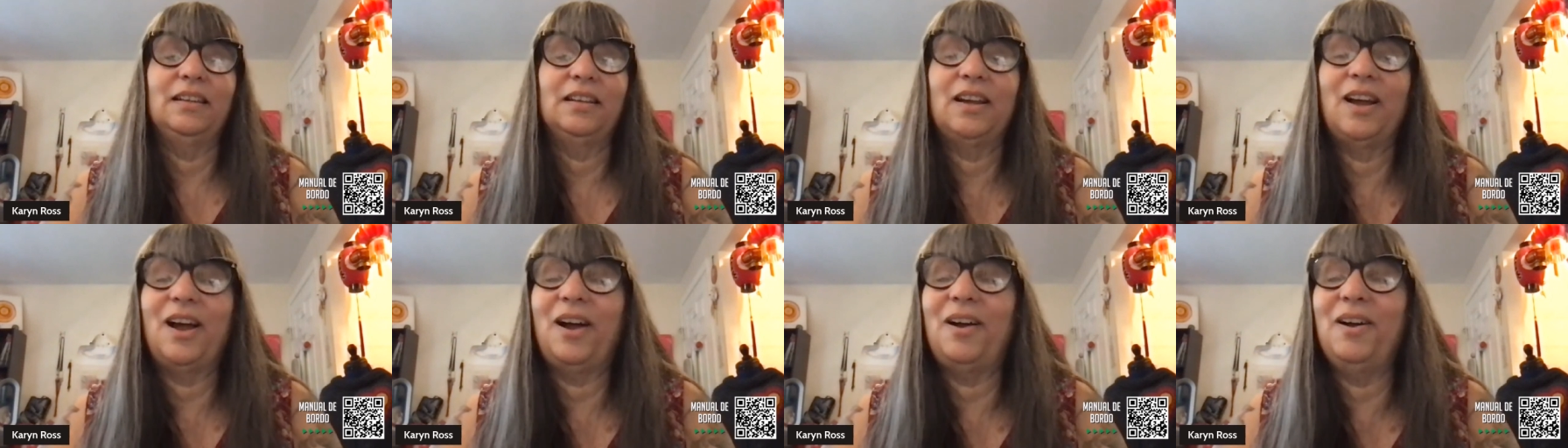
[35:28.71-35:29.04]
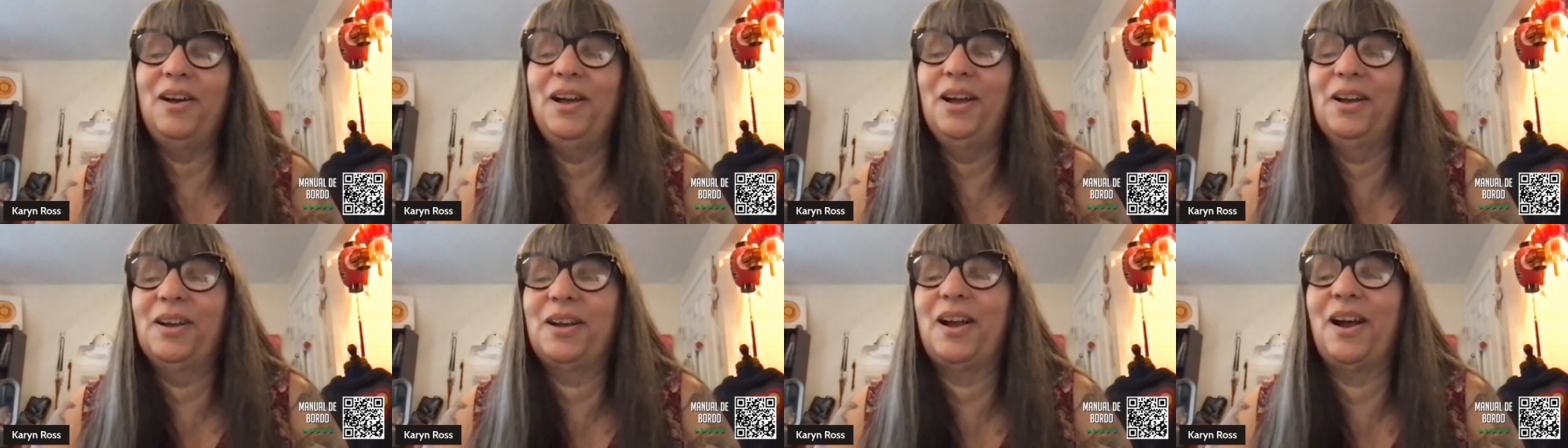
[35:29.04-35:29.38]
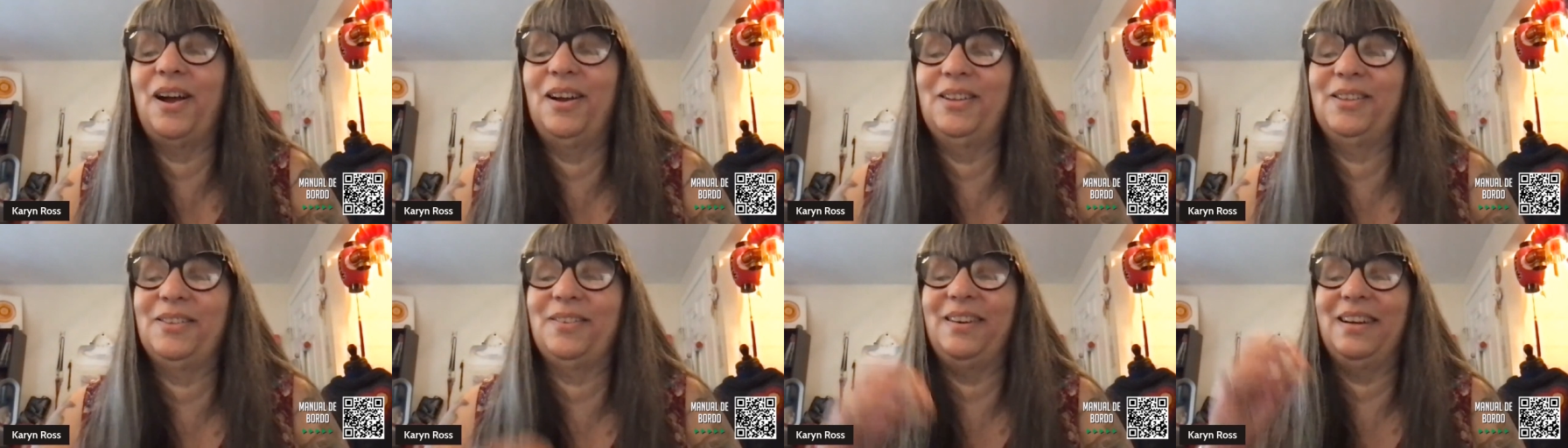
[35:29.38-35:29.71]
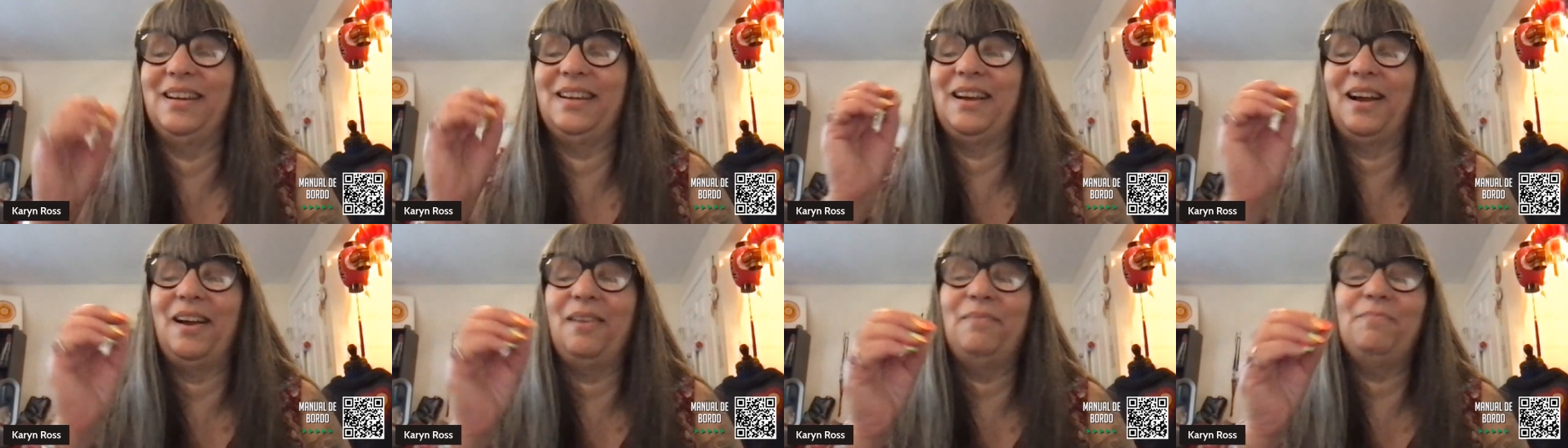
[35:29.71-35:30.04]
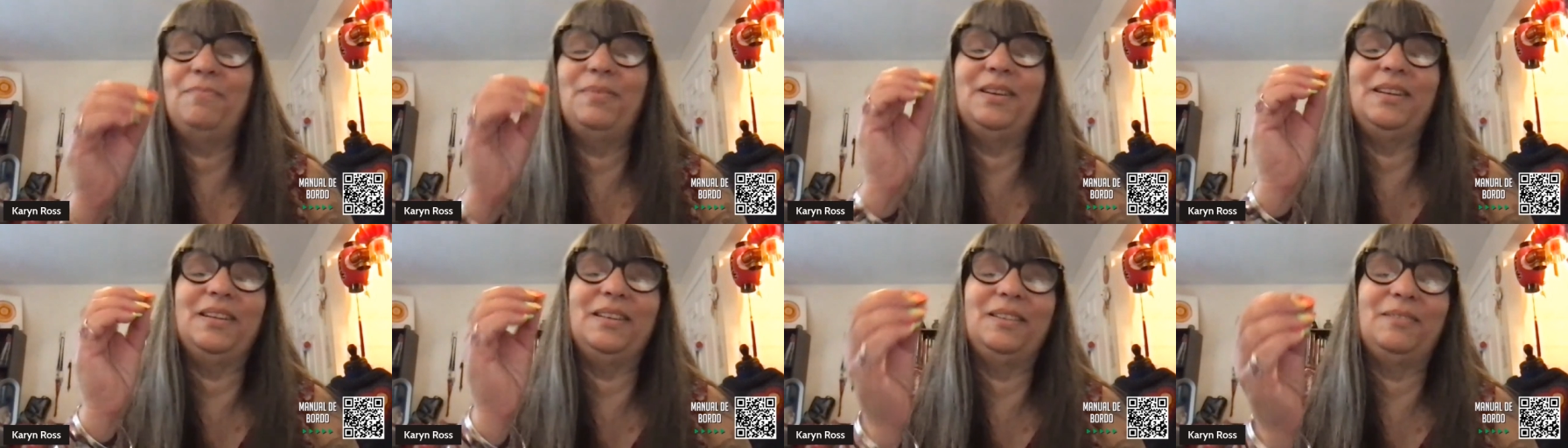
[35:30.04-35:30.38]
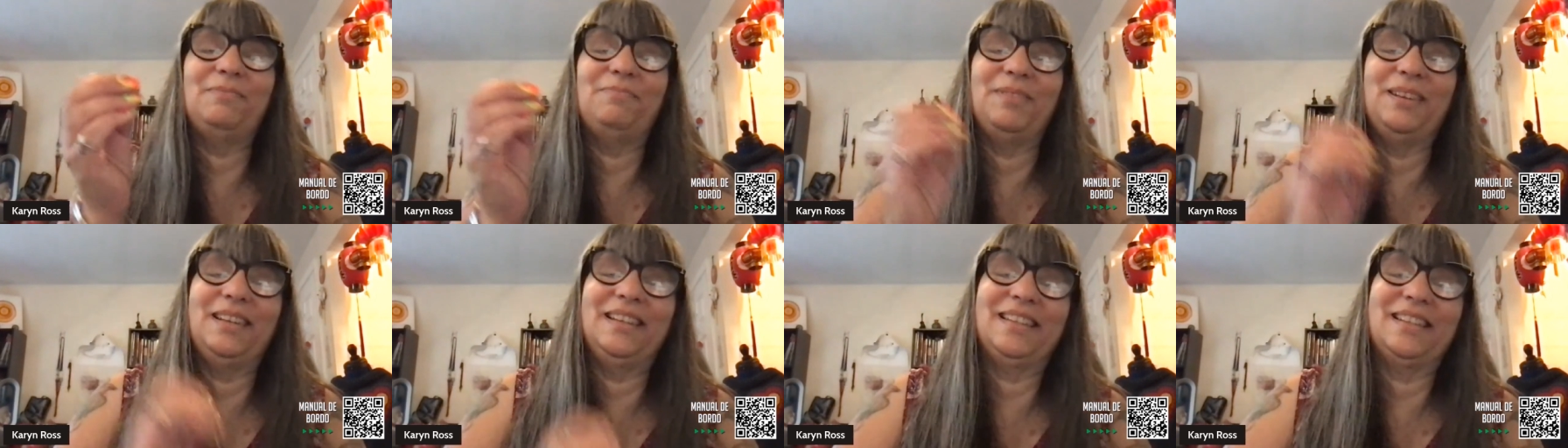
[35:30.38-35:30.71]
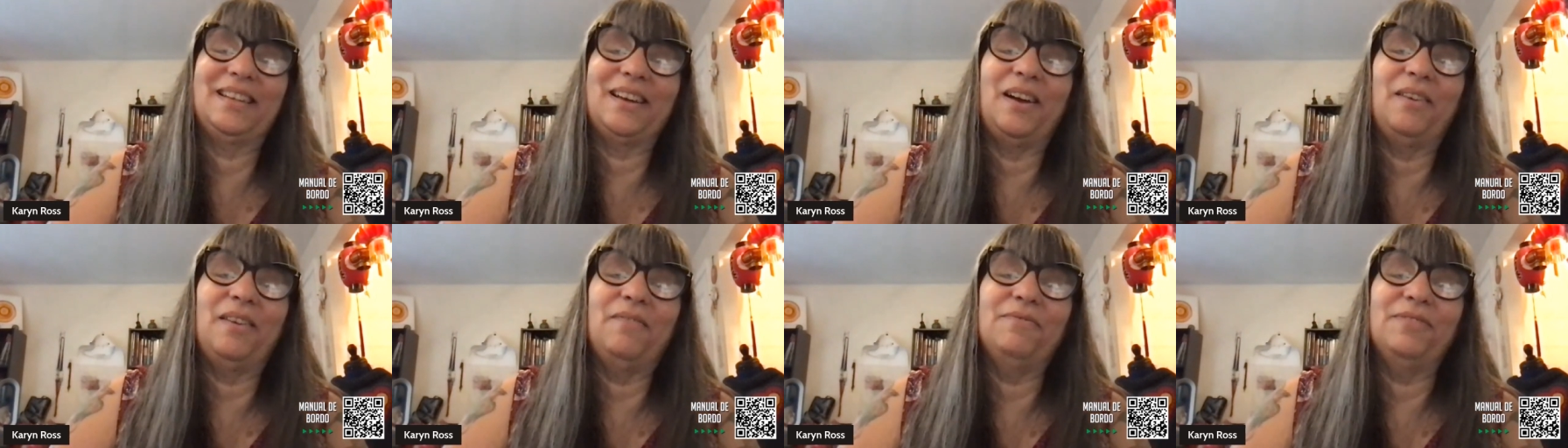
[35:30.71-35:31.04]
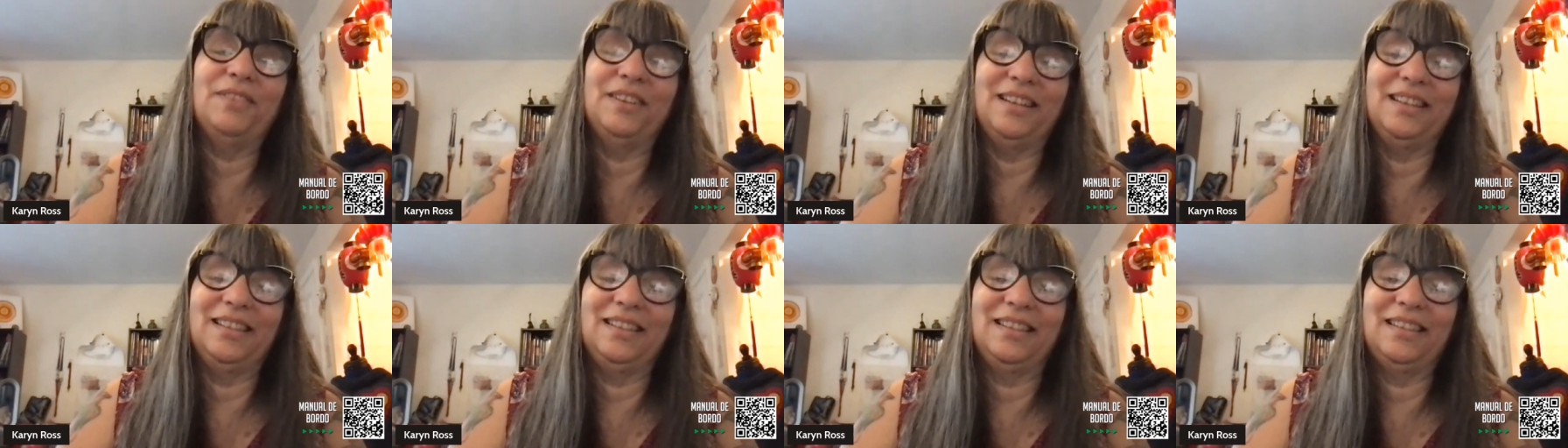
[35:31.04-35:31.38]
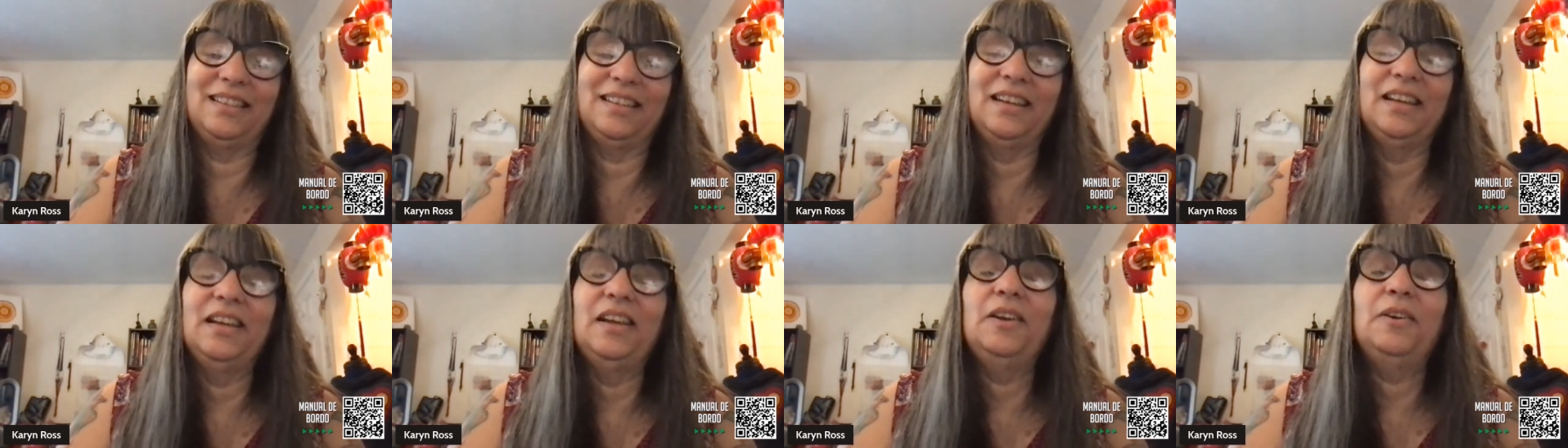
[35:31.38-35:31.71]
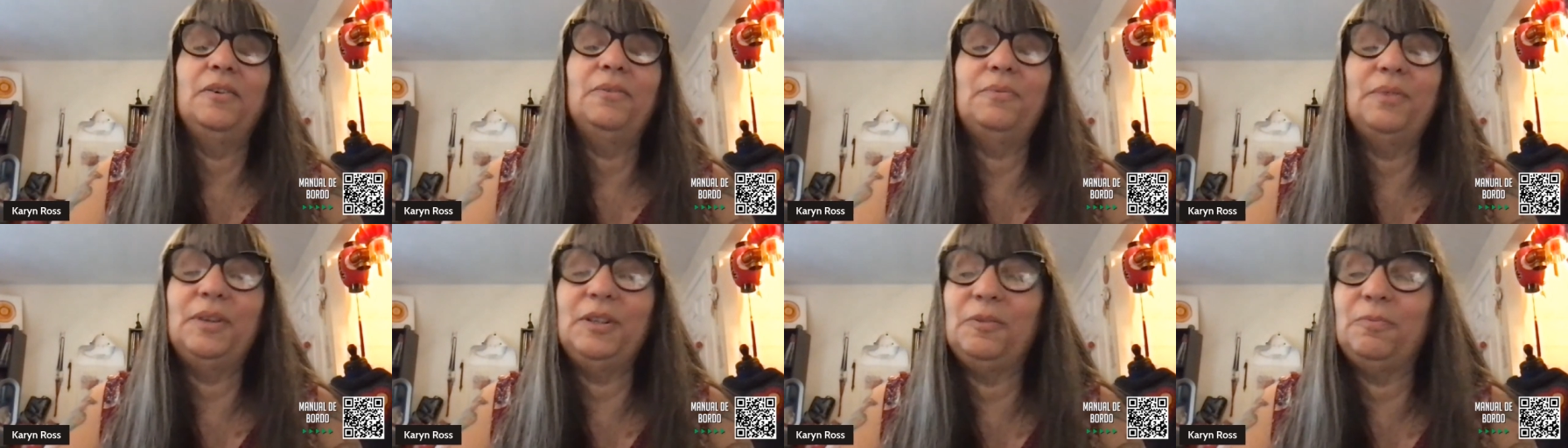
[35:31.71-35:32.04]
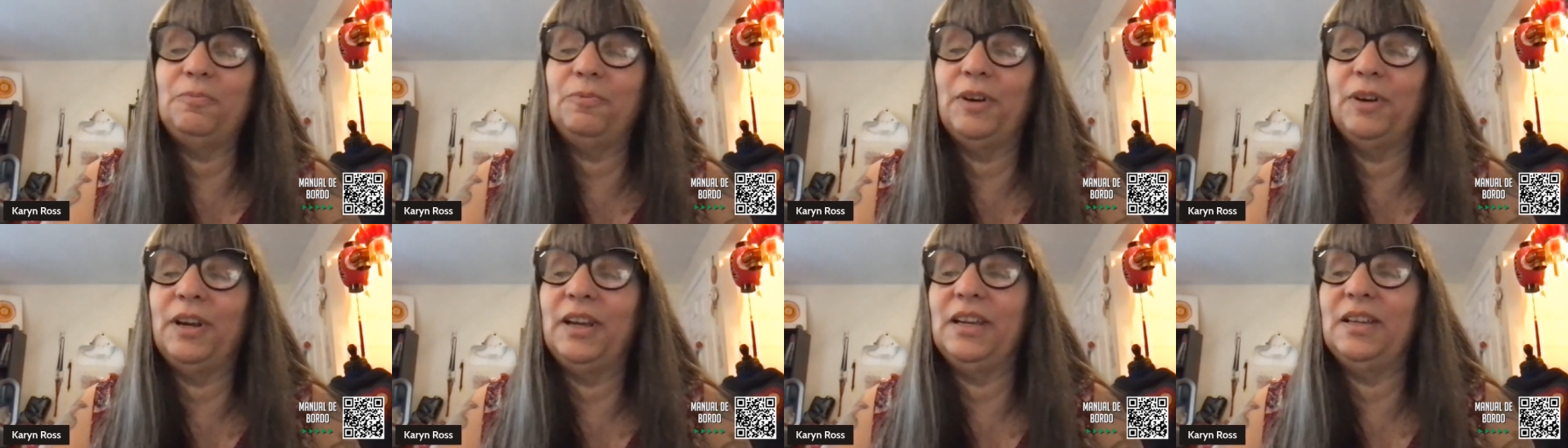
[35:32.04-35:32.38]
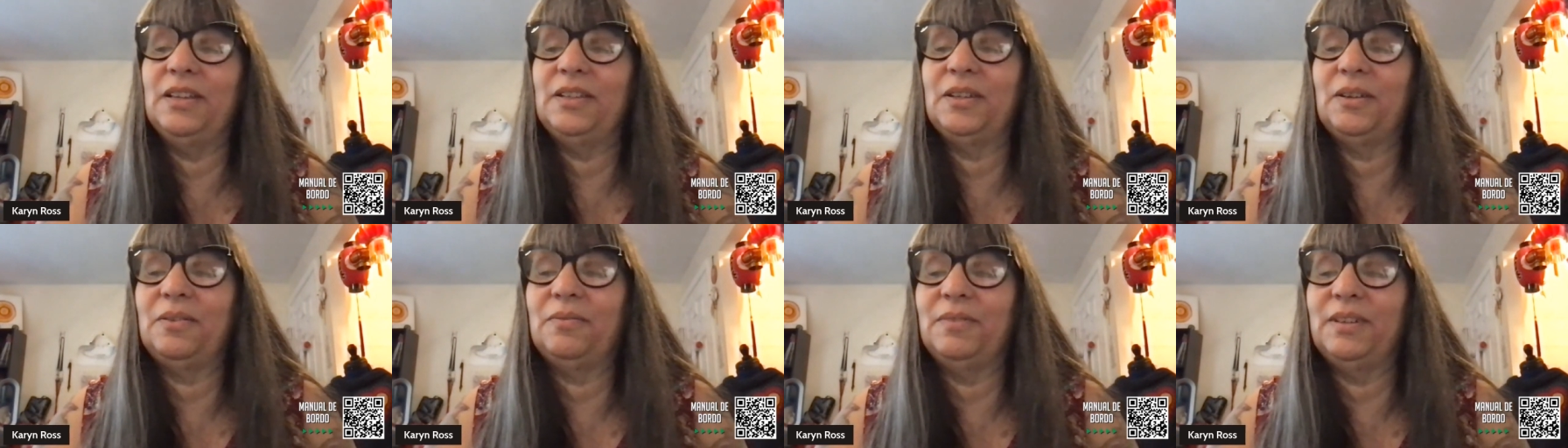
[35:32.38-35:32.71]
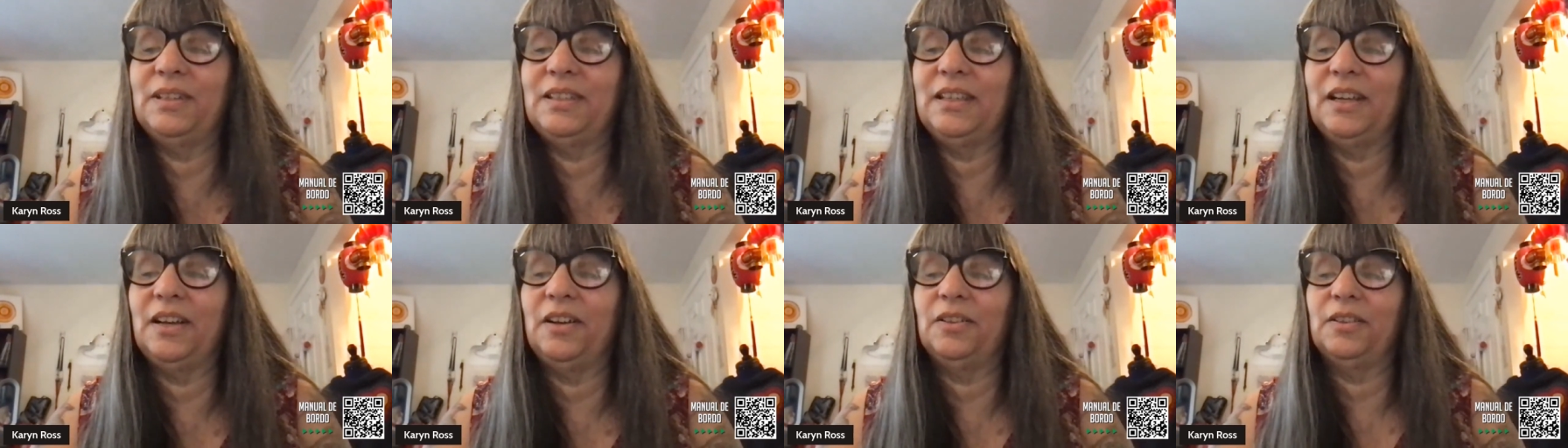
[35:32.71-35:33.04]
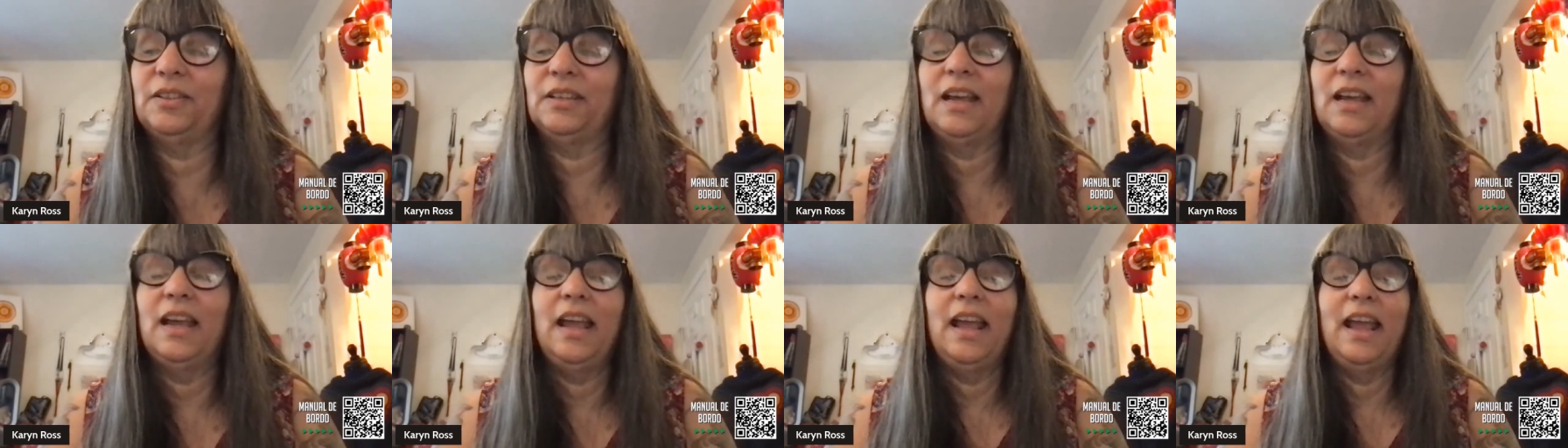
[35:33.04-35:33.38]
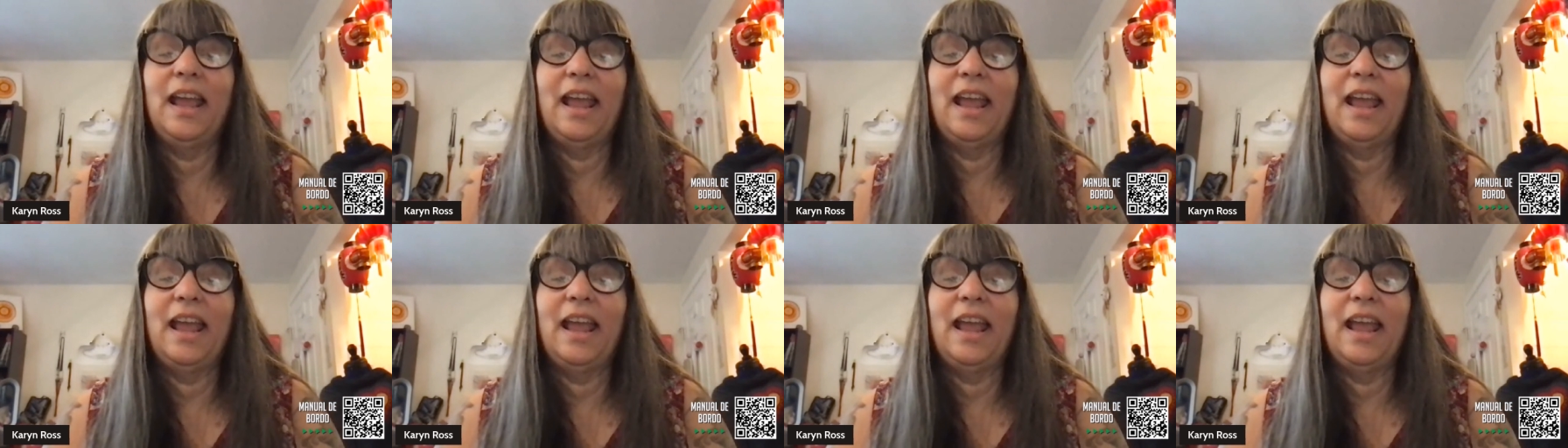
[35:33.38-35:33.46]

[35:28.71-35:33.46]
Competence brings confidence, which brings result.